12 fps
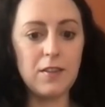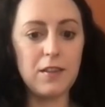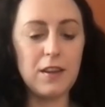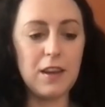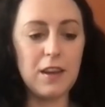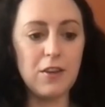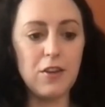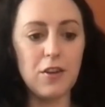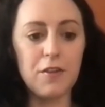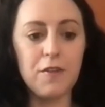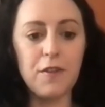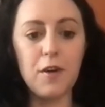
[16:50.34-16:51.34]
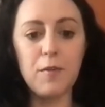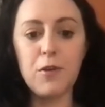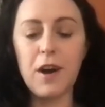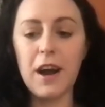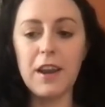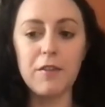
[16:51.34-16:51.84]
in your film, you
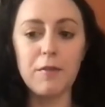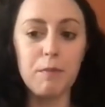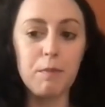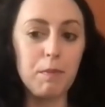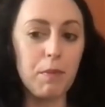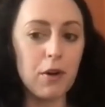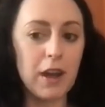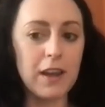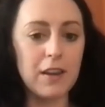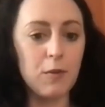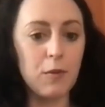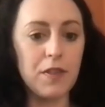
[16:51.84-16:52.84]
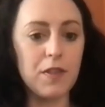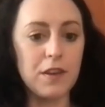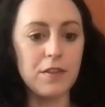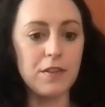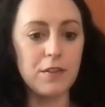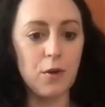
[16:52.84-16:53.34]
kind of bookend it with
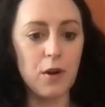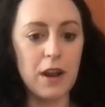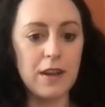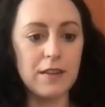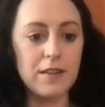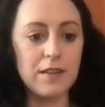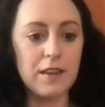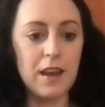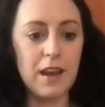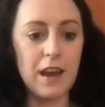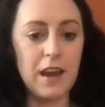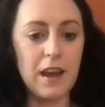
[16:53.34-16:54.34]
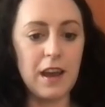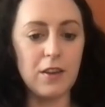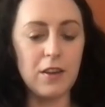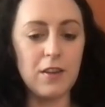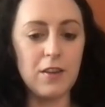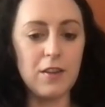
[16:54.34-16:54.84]
these stories,
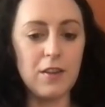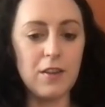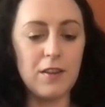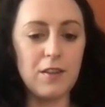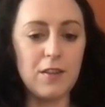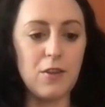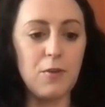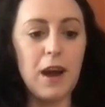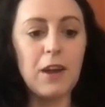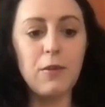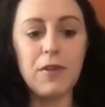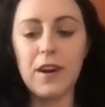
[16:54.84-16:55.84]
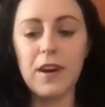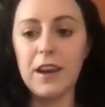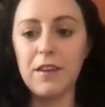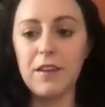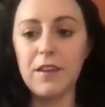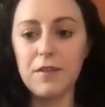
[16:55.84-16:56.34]
and you end with a
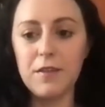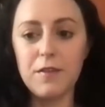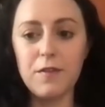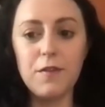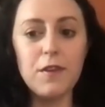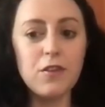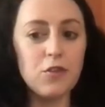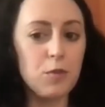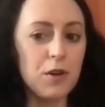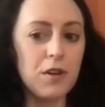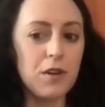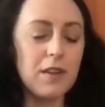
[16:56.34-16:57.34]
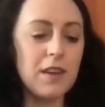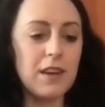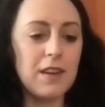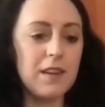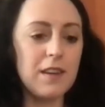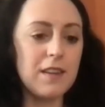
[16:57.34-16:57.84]
kind of visual
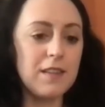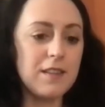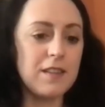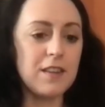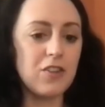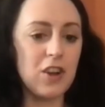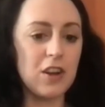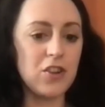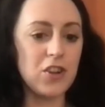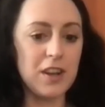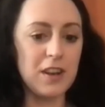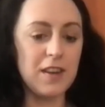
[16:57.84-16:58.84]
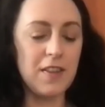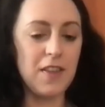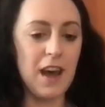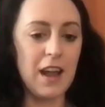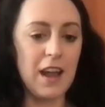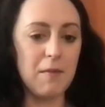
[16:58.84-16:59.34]
suggestion
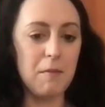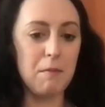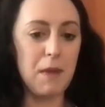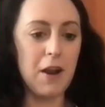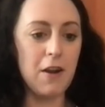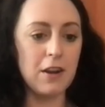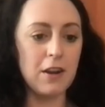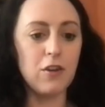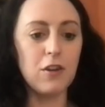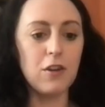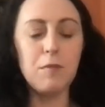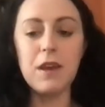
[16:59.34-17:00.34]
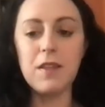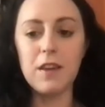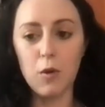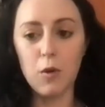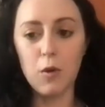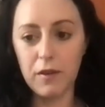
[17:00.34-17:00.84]
that Marin could be
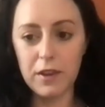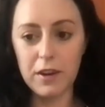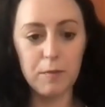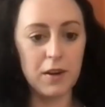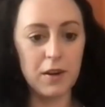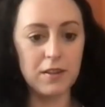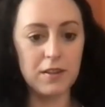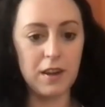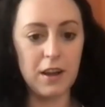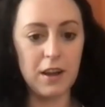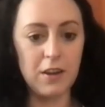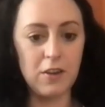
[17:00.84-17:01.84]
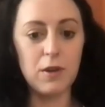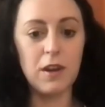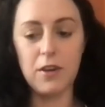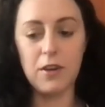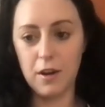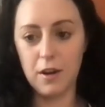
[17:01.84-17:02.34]
the equivalent of Bernstein to
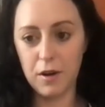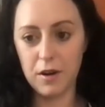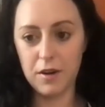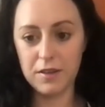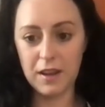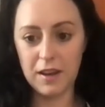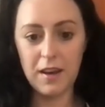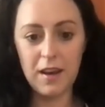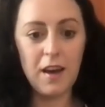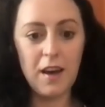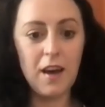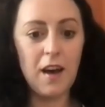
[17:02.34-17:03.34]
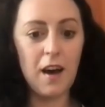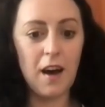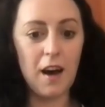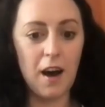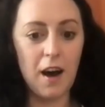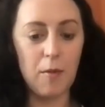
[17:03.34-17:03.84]
another young person
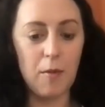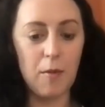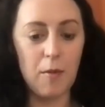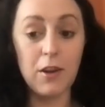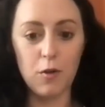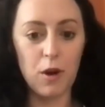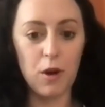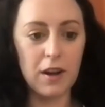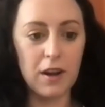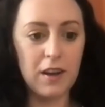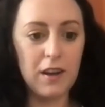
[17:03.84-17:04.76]
in her own work.